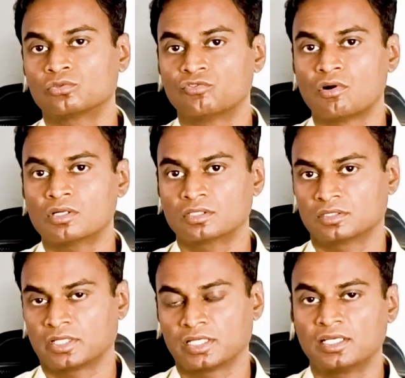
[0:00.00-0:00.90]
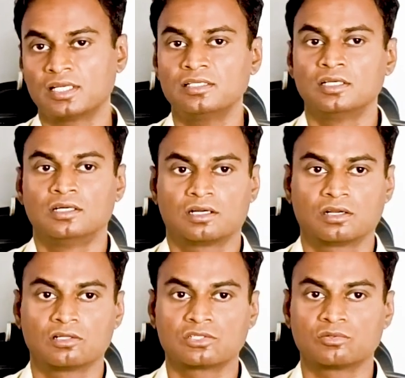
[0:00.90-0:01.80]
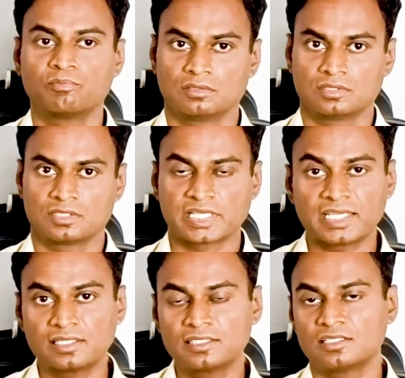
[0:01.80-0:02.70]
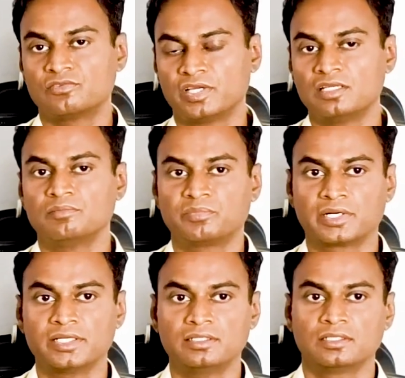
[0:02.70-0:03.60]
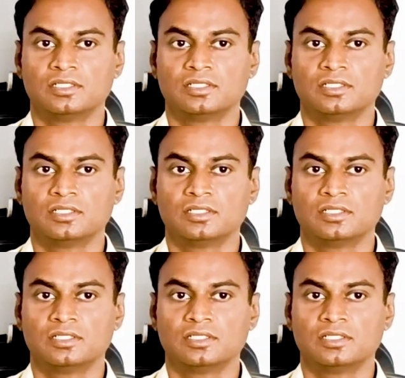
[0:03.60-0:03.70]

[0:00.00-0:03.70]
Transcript: to walk regularly, and also cycling is very important.